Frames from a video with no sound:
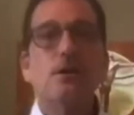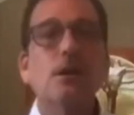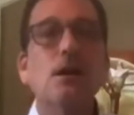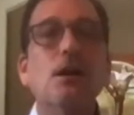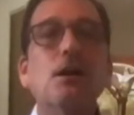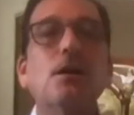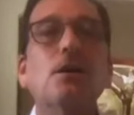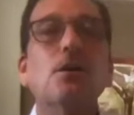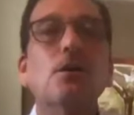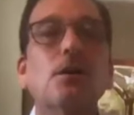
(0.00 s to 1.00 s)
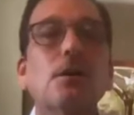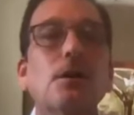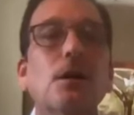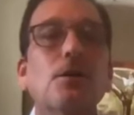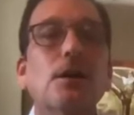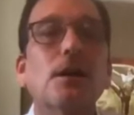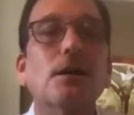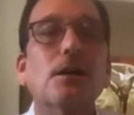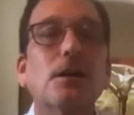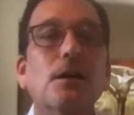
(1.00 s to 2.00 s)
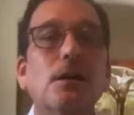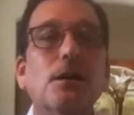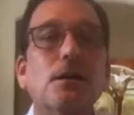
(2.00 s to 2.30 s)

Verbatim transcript: Uh, Okay. Uh,